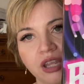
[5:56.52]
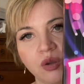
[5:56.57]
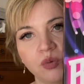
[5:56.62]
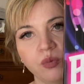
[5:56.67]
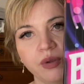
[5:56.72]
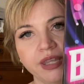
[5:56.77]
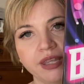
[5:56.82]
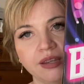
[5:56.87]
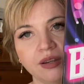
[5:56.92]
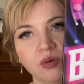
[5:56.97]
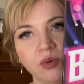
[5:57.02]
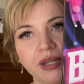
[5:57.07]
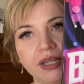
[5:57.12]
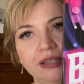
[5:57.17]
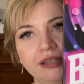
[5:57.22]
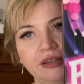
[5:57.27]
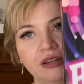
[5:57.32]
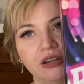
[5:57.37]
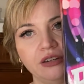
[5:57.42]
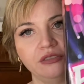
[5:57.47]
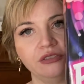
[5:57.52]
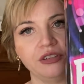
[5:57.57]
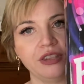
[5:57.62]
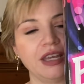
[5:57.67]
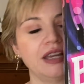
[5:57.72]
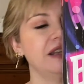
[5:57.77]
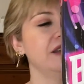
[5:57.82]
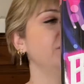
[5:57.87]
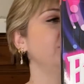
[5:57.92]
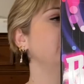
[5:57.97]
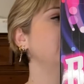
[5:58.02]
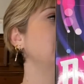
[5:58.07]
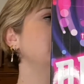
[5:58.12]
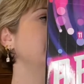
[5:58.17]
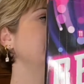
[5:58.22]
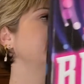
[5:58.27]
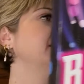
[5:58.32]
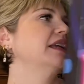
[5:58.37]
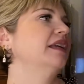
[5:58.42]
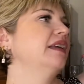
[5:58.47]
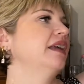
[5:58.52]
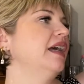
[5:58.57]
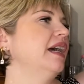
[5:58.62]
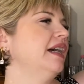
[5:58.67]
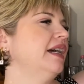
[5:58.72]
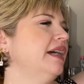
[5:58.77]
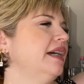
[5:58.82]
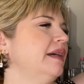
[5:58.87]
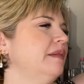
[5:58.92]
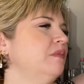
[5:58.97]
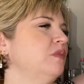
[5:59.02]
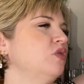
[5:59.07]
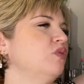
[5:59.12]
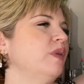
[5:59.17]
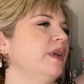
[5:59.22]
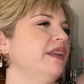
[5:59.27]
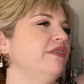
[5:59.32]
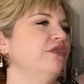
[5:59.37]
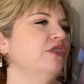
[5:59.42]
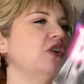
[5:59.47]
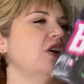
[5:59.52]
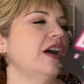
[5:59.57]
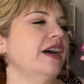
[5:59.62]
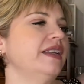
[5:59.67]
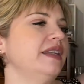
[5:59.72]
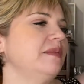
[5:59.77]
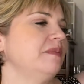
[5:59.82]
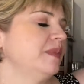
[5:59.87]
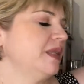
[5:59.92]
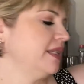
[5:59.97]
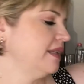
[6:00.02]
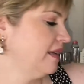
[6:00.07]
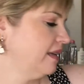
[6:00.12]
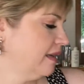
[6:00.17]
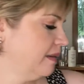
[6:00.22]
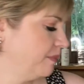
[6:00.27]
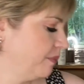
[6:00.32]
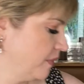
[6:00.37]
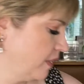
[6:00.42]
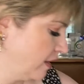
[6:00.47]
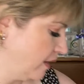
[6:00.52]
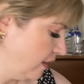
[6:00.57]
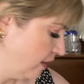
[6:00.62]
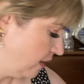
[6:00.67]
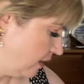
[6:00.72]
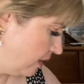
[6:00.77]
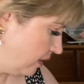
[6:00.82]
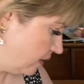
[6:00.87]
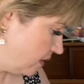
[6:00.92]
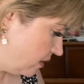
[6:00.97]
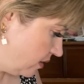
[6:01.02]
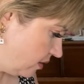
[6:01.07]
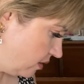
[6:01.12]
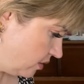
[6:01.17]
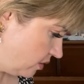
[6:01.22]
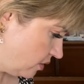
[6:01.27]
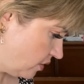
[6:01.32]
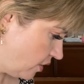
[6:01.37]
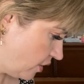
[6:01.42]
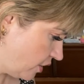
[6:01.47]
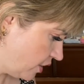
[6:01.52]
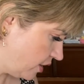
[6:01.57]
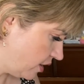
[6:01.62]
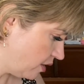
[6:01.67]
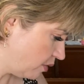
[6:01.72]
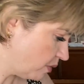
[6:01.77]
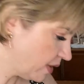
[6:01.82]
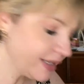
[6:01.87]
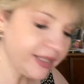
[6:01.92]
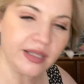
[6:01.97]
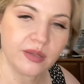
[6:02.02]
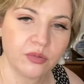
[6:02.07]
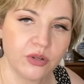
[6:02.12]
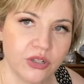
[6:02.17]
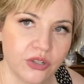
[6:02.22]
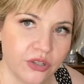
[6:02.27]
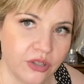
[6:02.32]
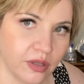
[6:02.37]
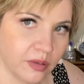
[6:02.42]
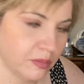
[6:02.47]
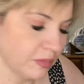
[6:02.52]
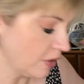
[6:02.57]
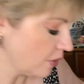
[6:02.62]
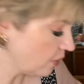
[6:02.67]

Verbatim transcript: we can quickly go through that if you like. 24 items in it, so I won't swatch them